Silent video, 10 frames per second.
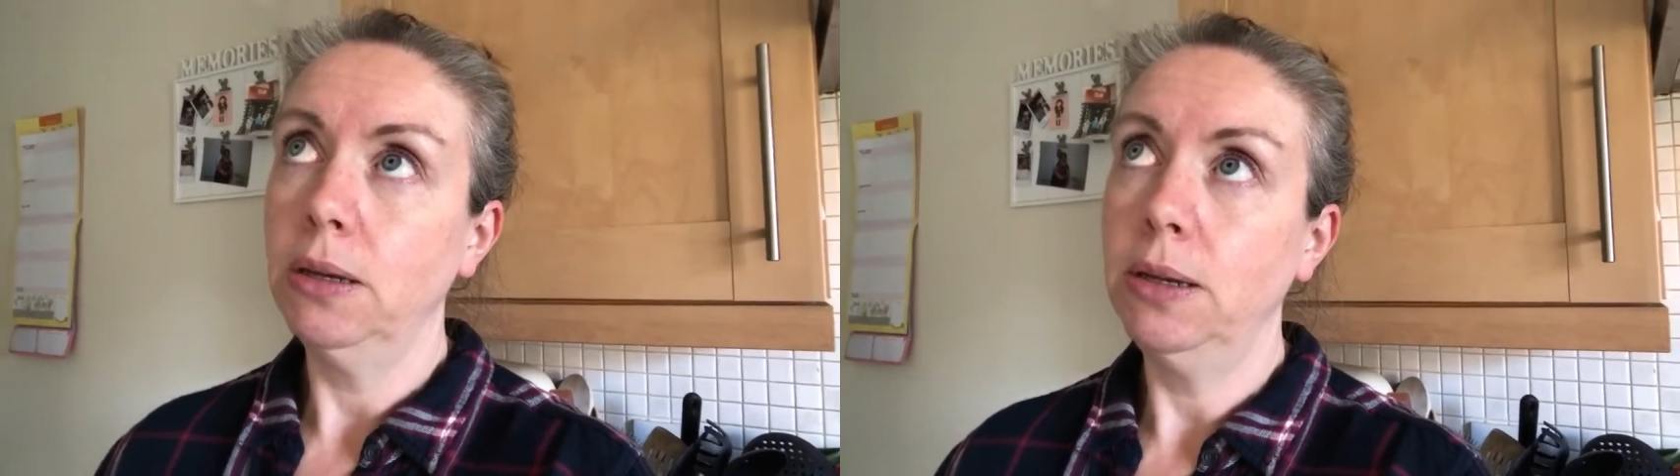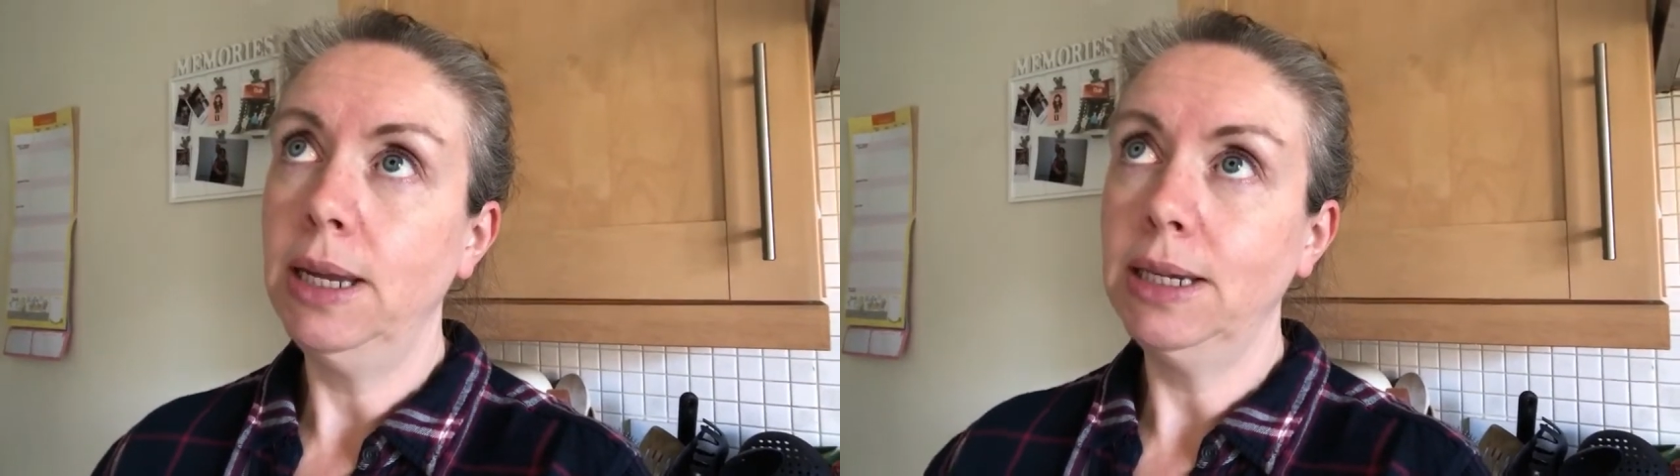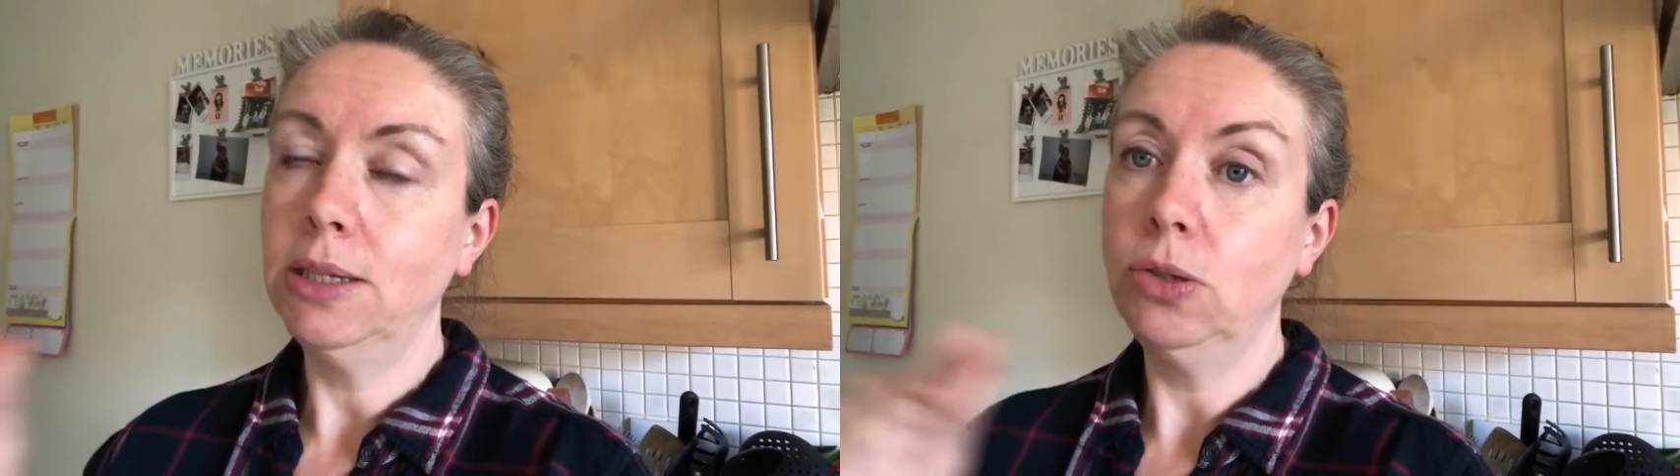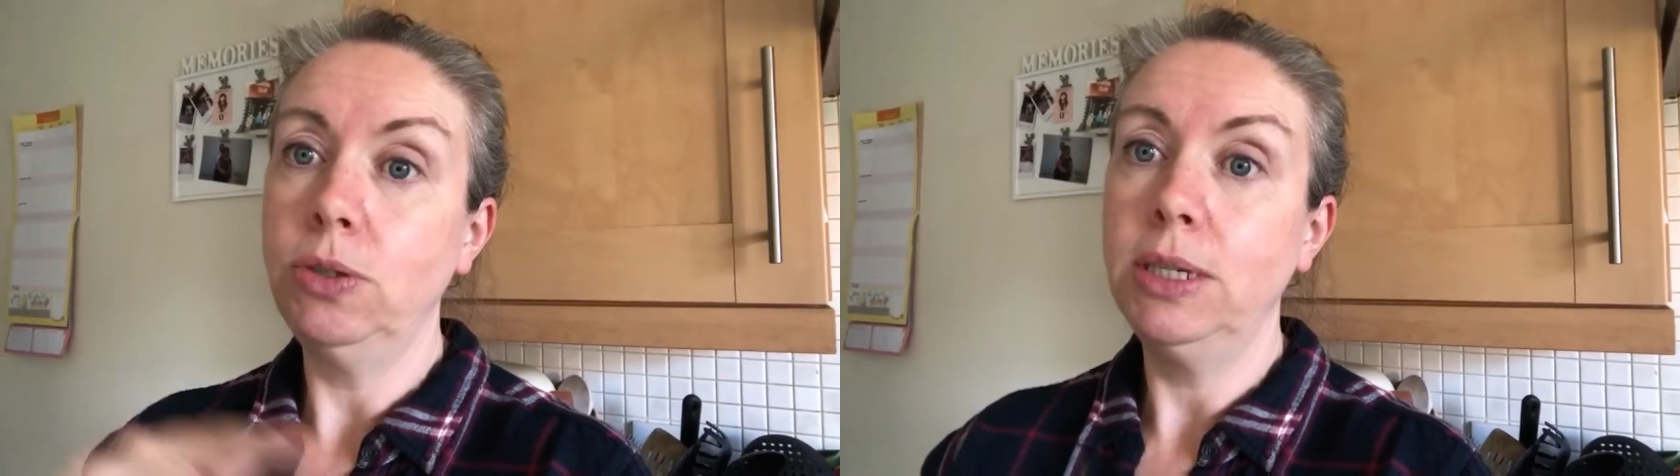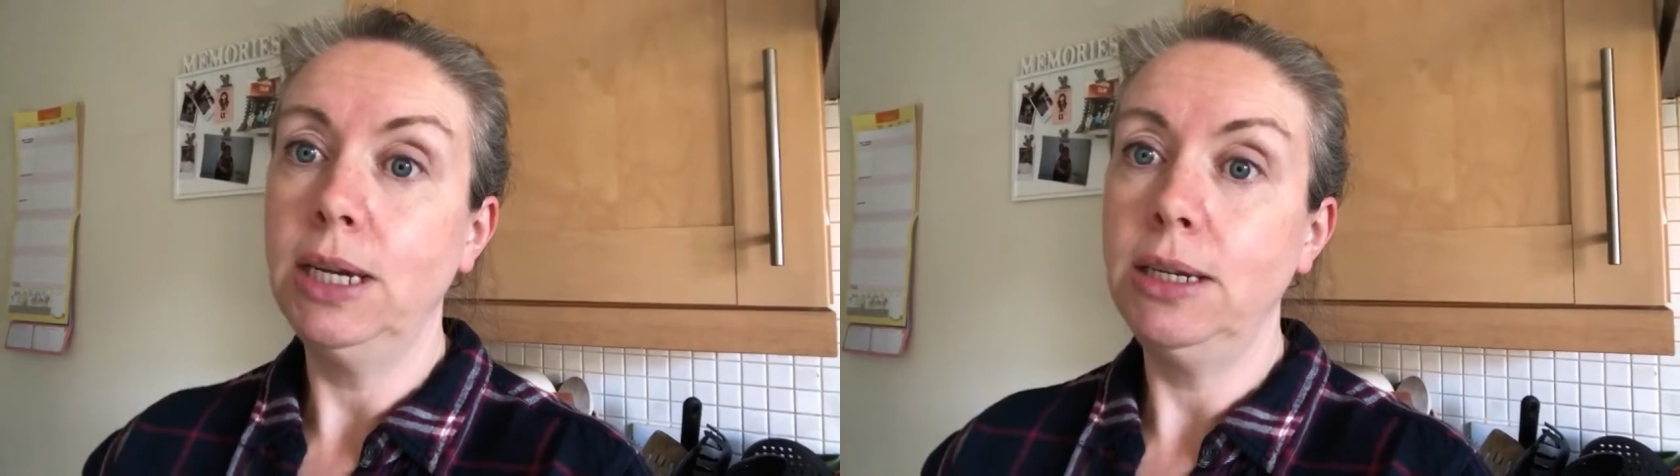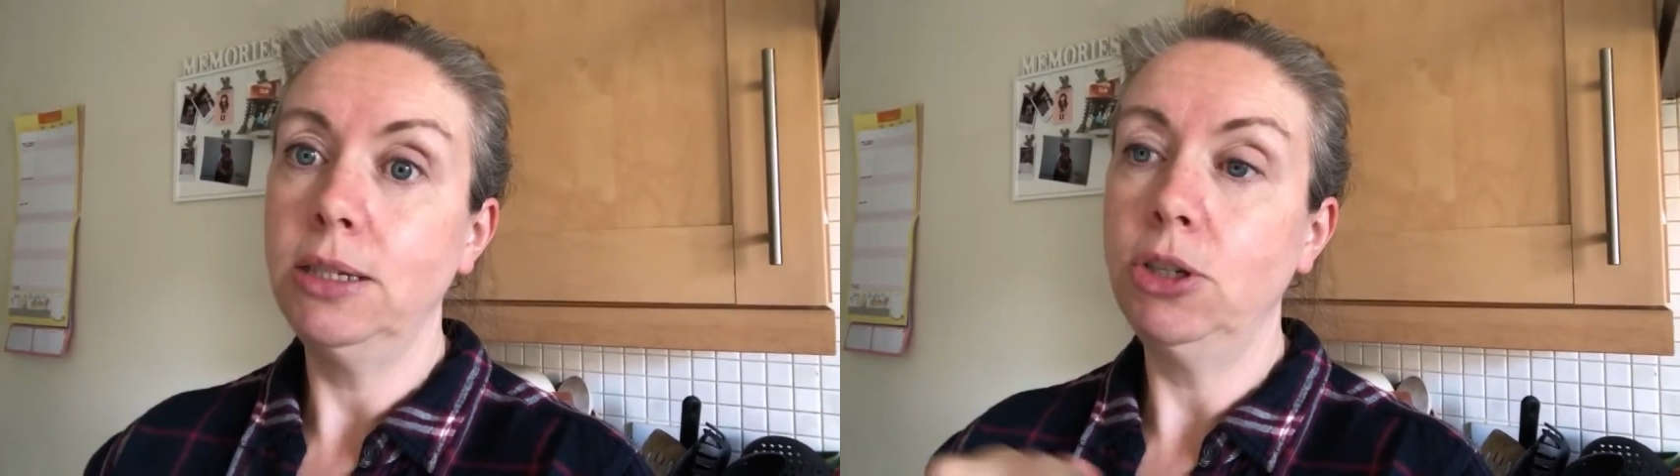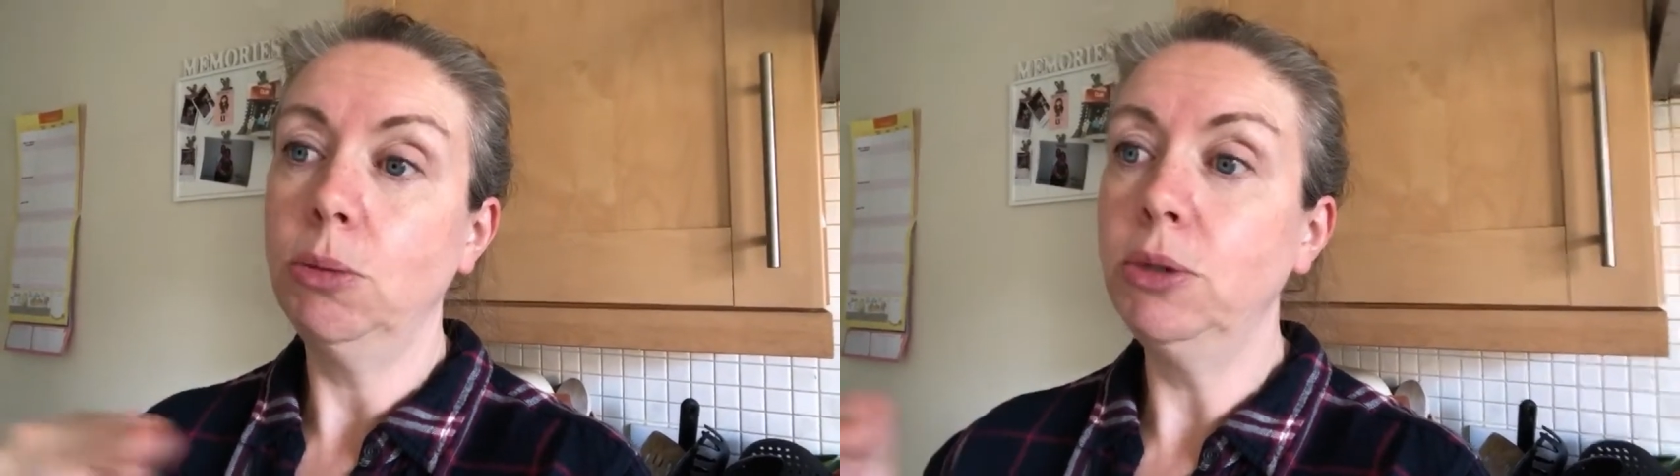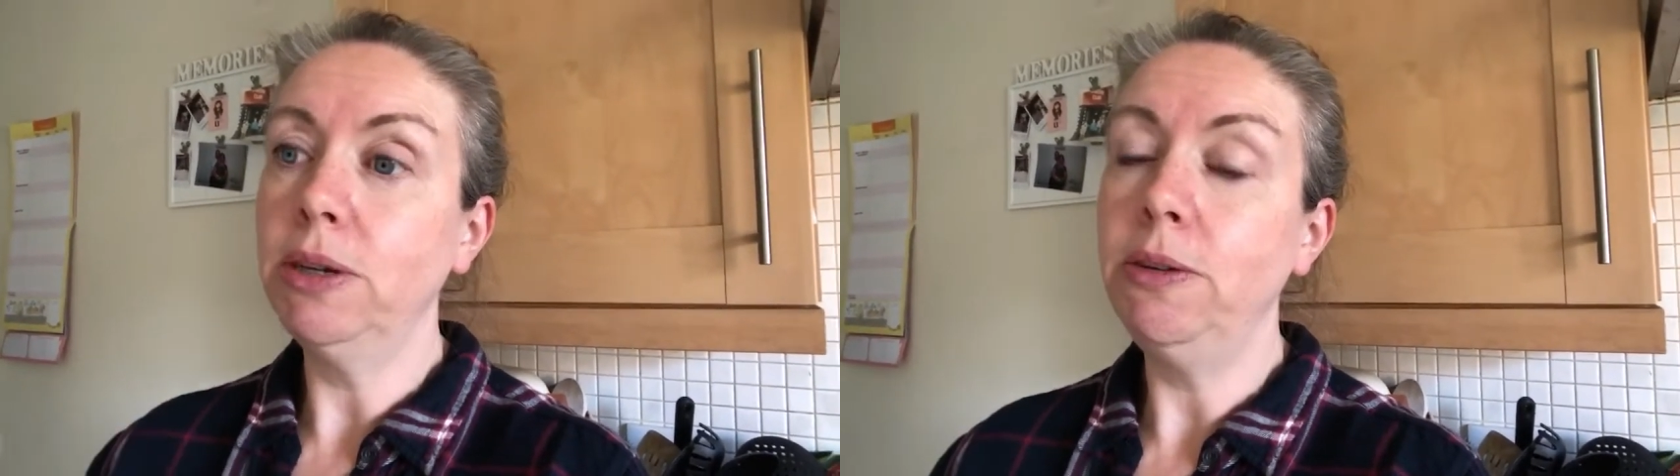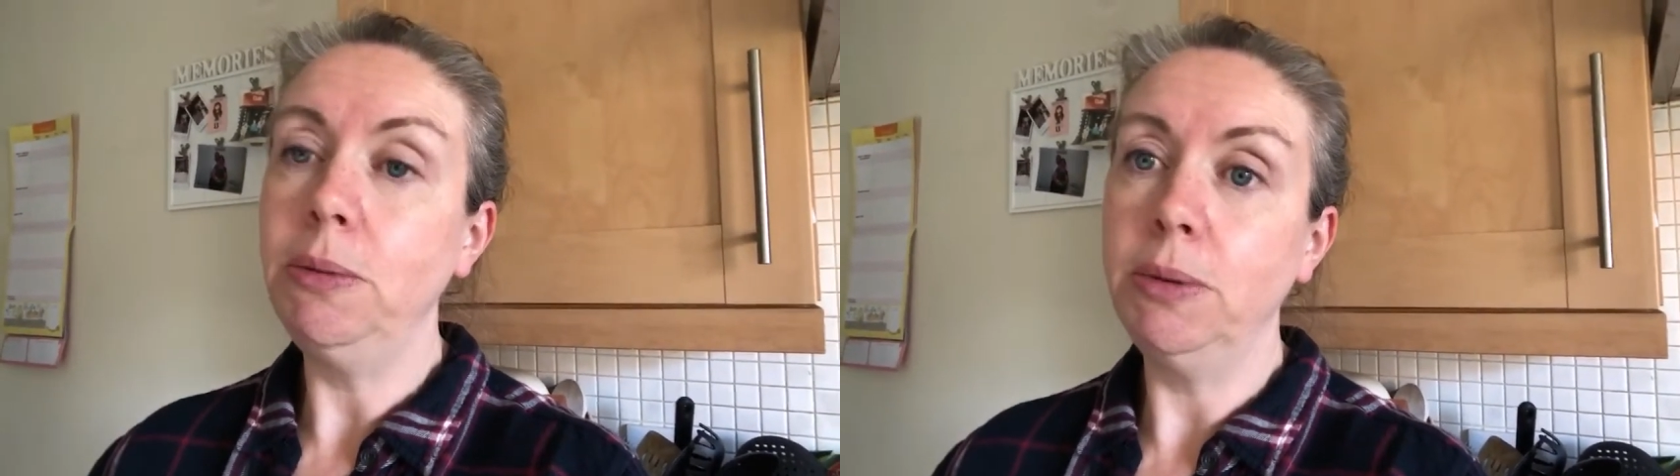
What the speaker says: next Sunday. So Tom will definitely be